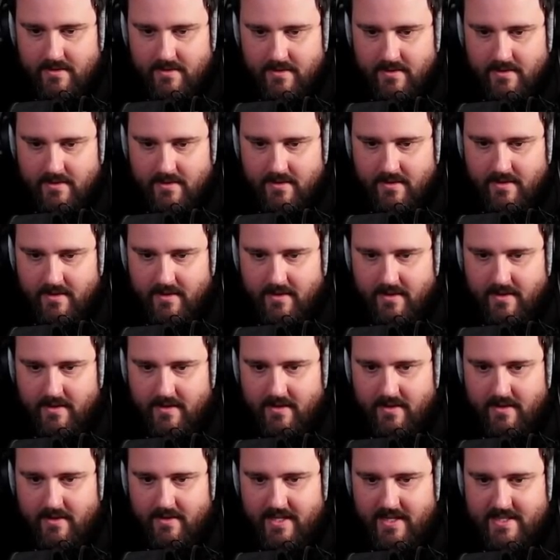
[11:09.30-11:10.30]

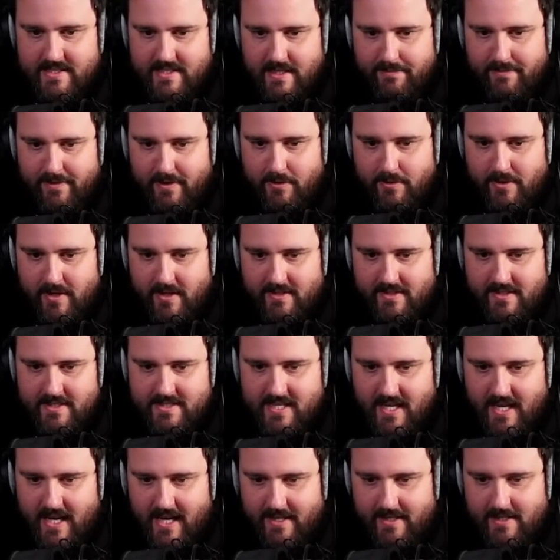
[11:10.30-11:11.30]
Let's have a look at this
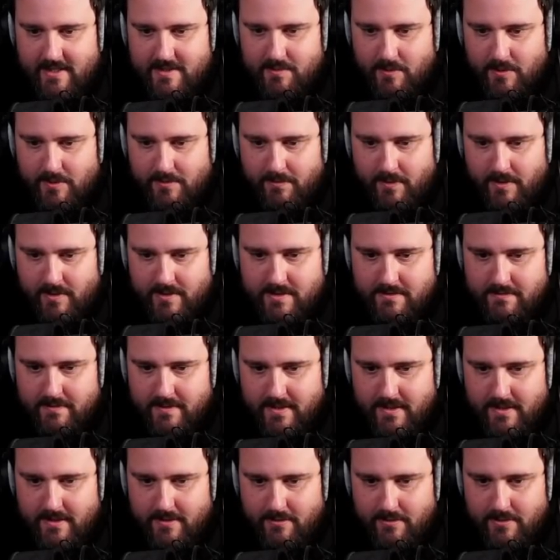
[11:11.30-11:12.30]
hiding spot once we
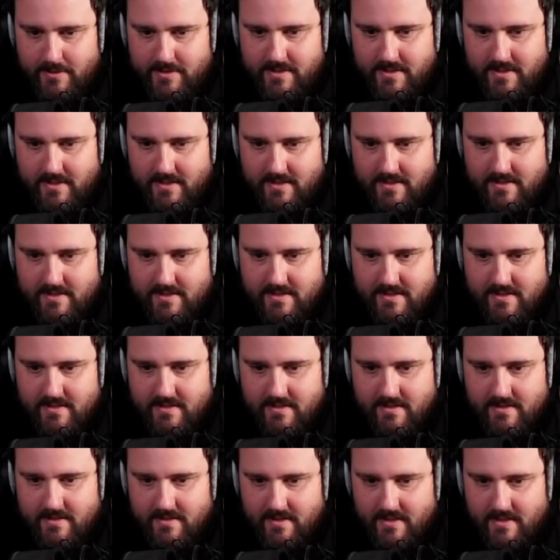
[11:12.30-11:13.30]
use it,
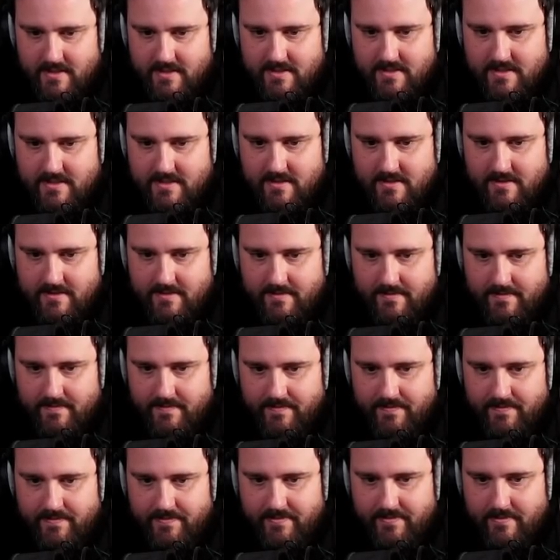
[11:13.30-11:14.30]
guys.
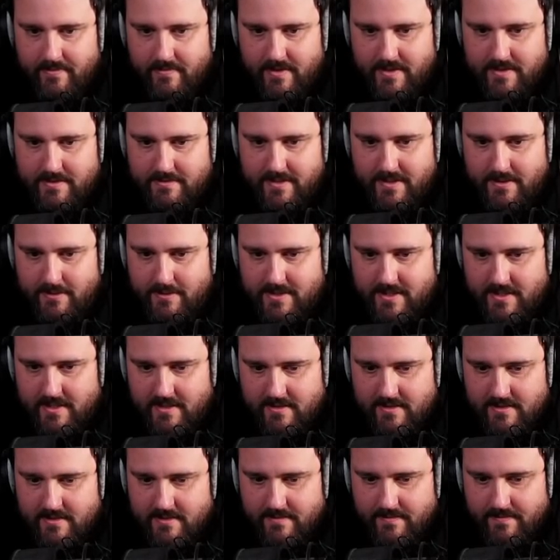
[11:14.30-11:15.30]
Once we use
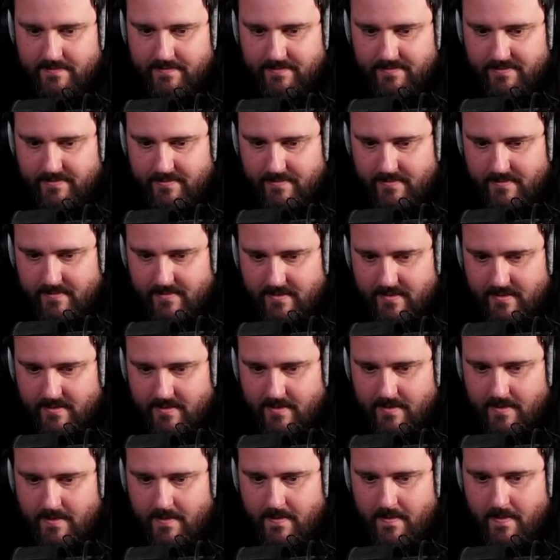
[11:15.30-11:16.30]
it,
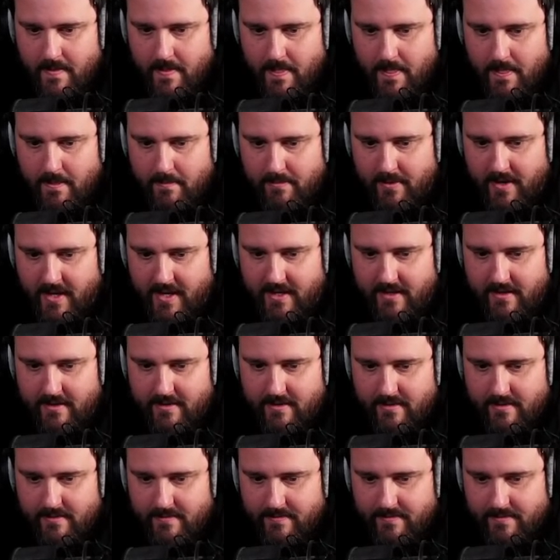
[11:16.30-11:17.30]
player,
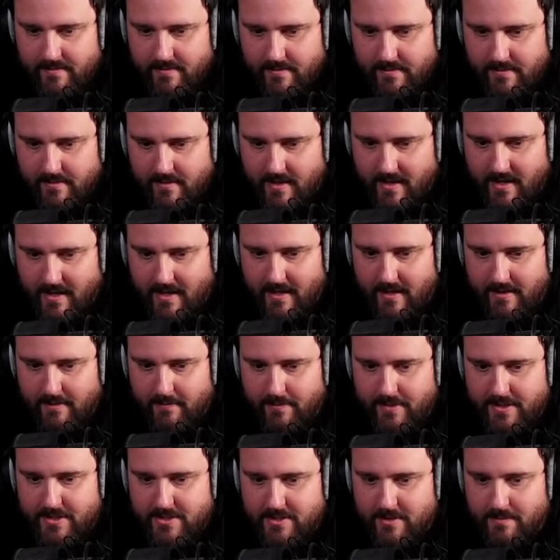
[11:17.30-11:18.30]
I
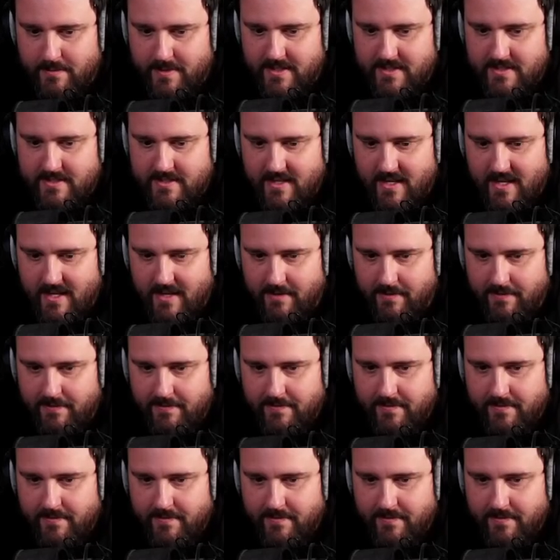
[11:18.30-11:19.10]
wish to be safe.